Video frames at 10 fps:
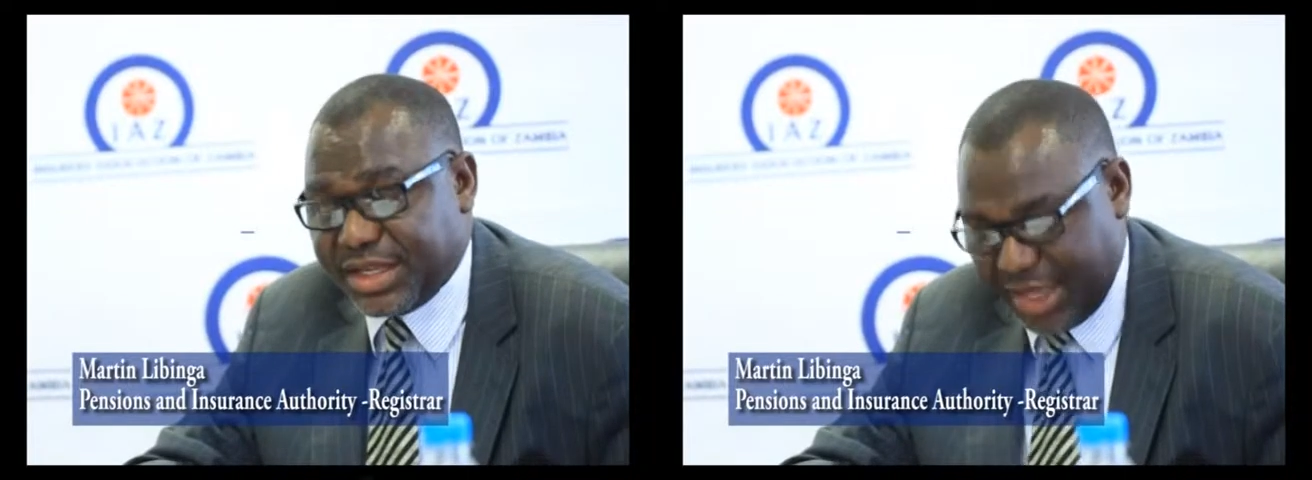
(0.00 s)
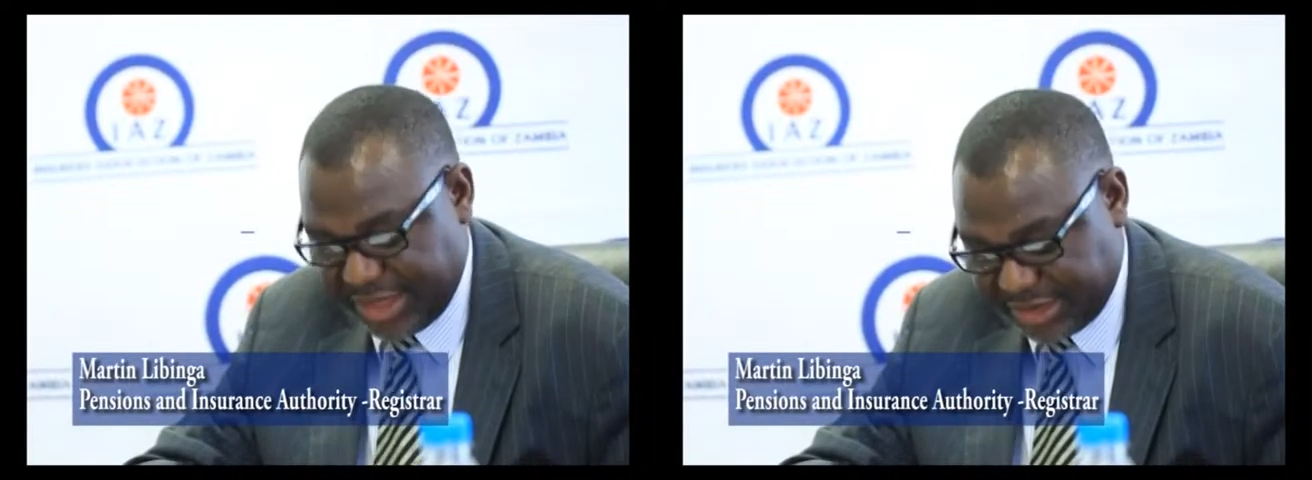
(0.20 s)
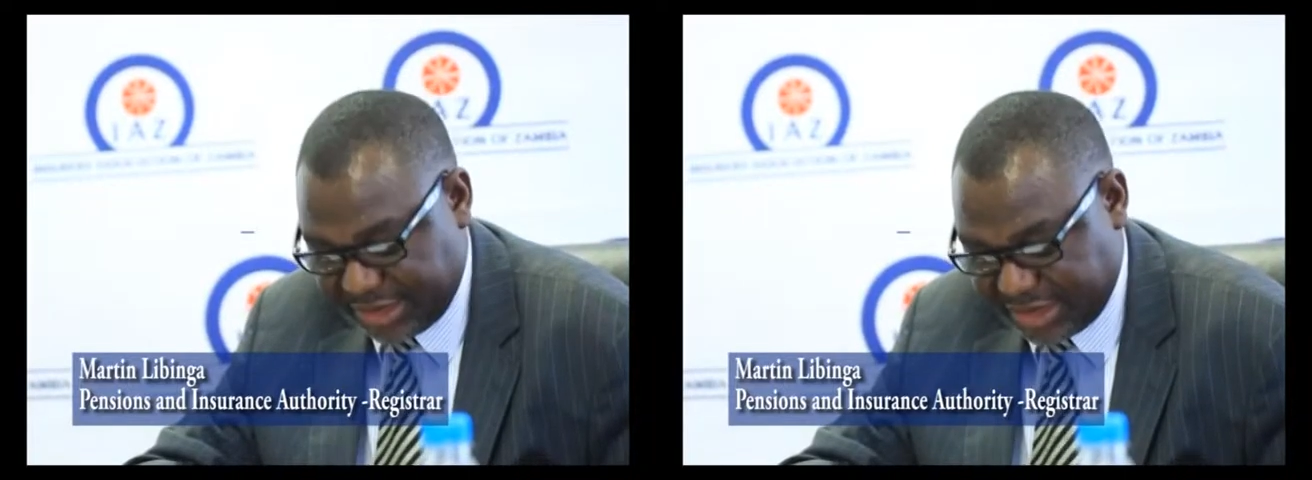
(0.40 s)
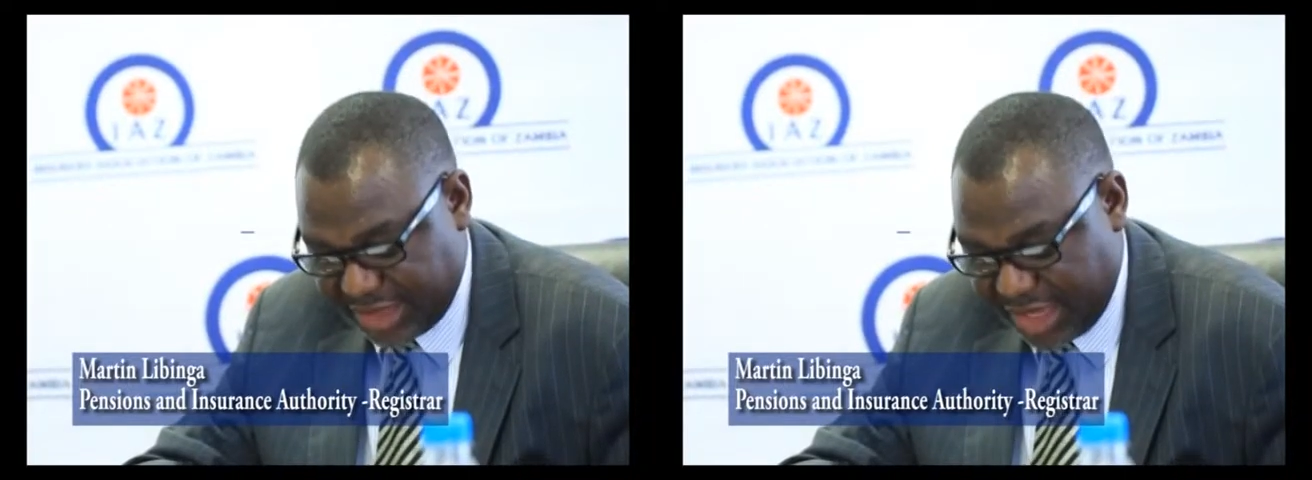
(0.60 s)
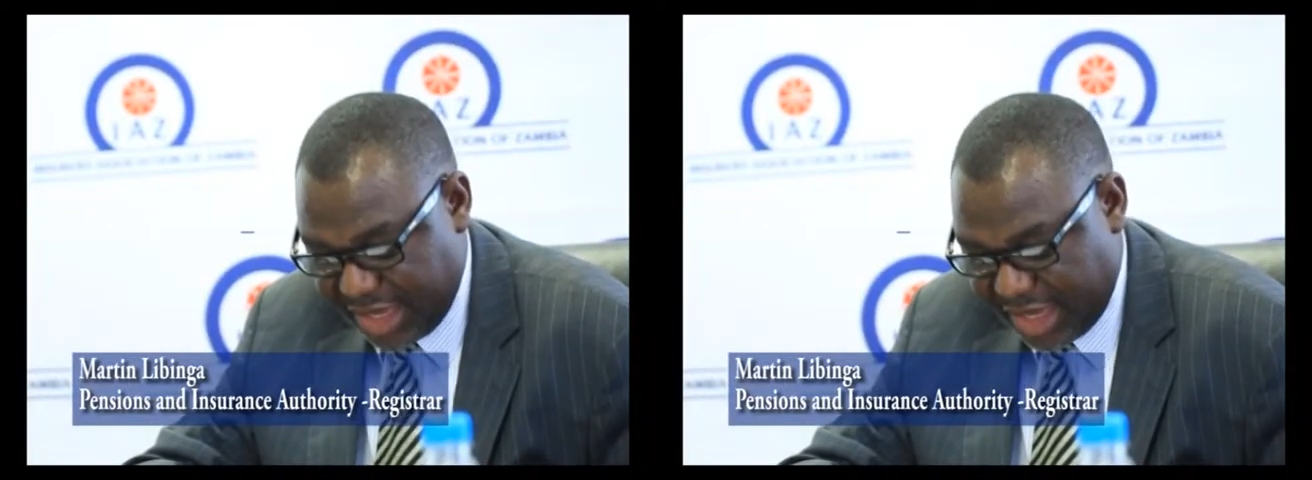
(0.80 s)
years,
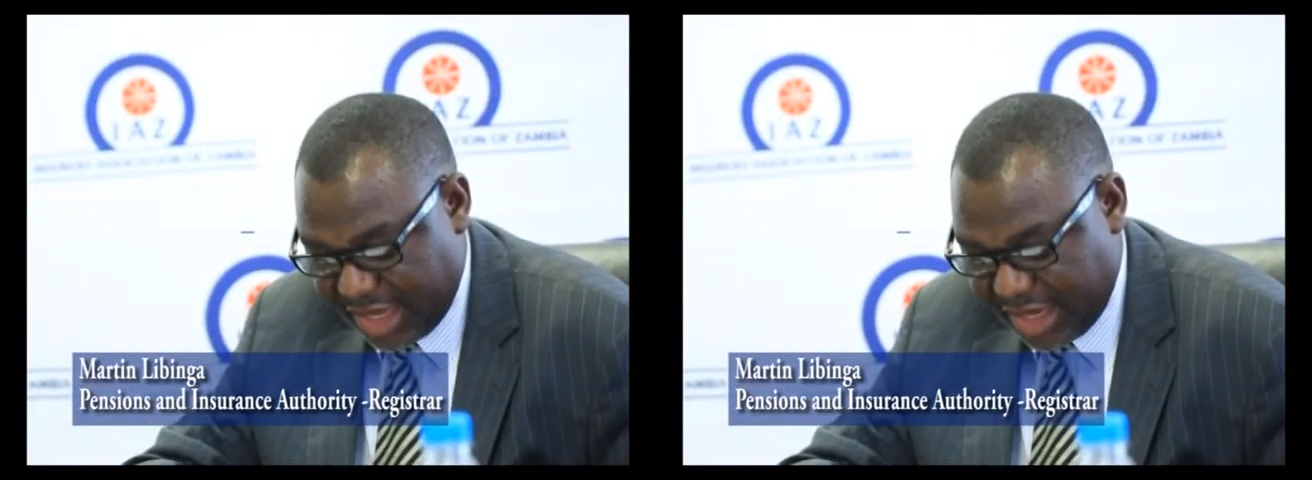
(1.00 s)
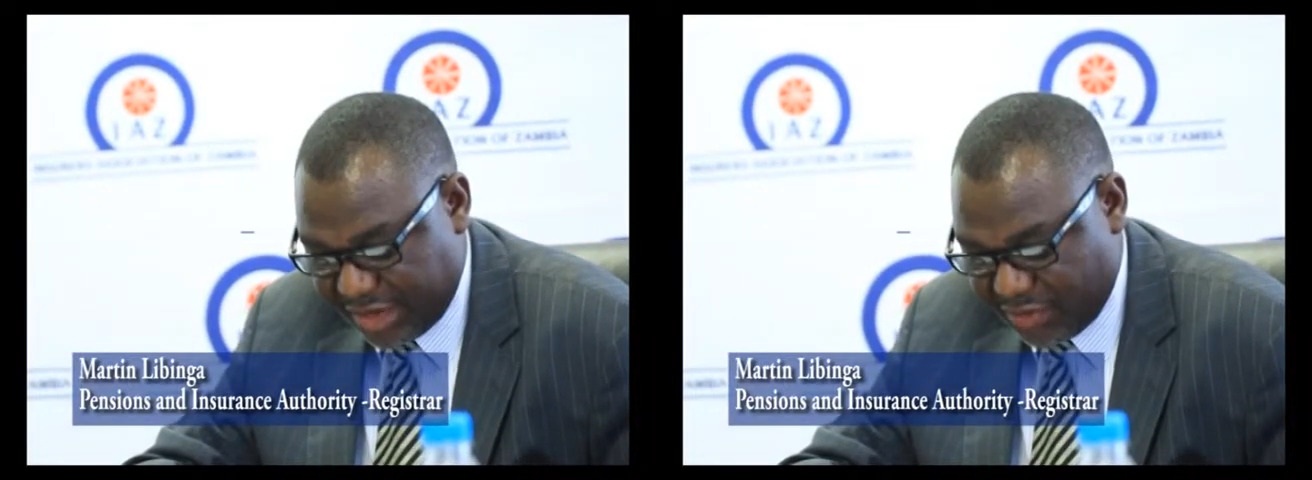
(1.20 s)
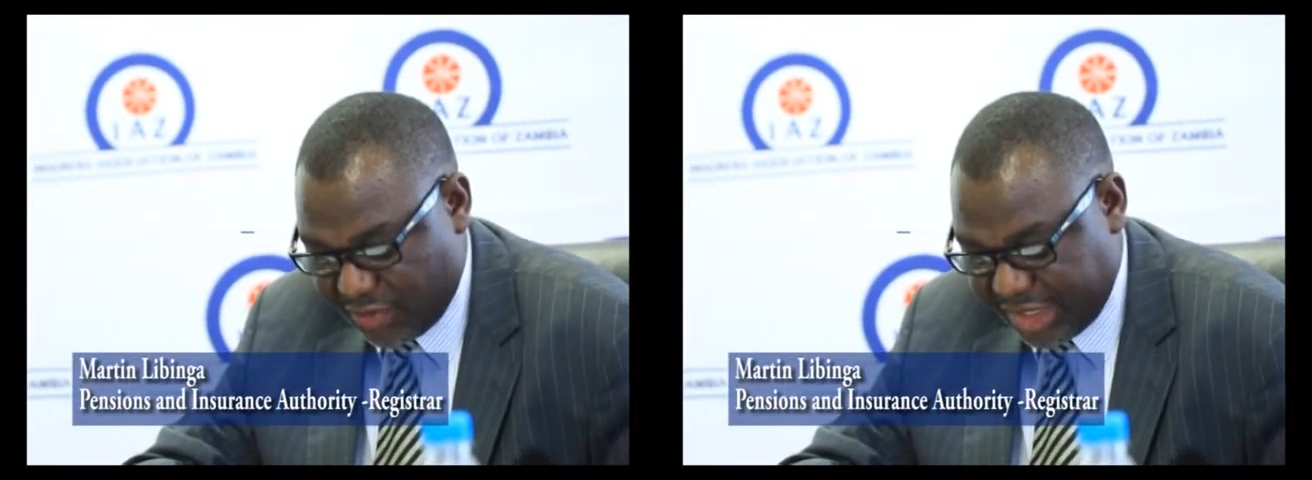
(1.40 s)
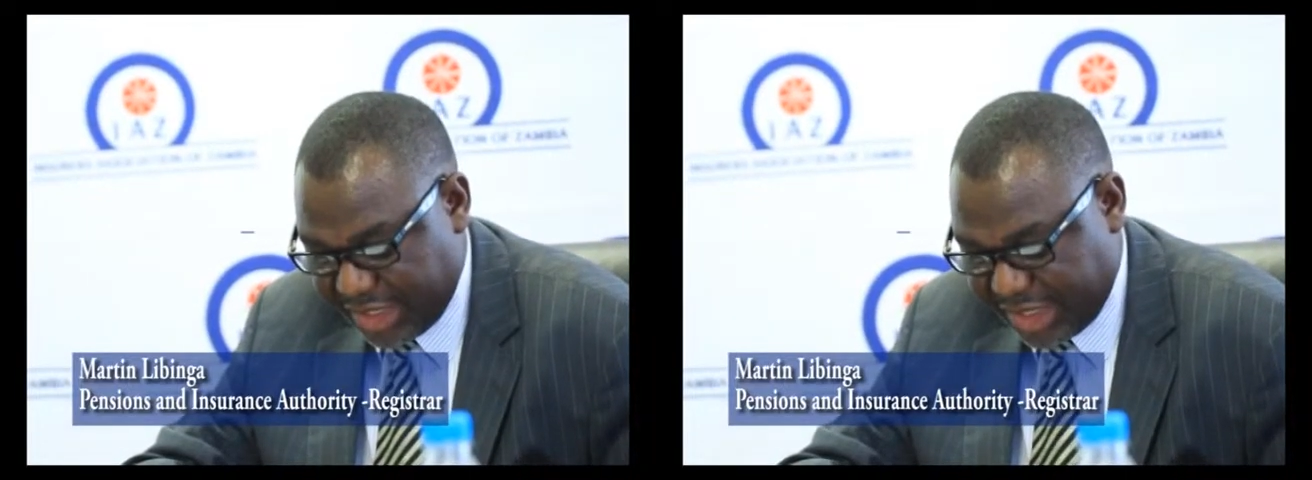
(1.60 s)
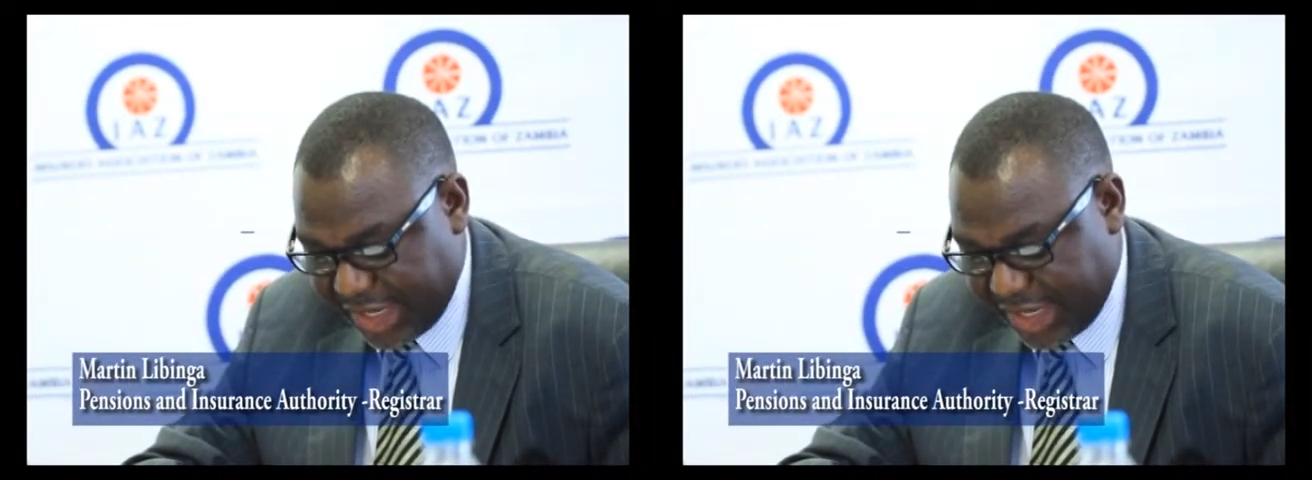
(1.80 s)
and we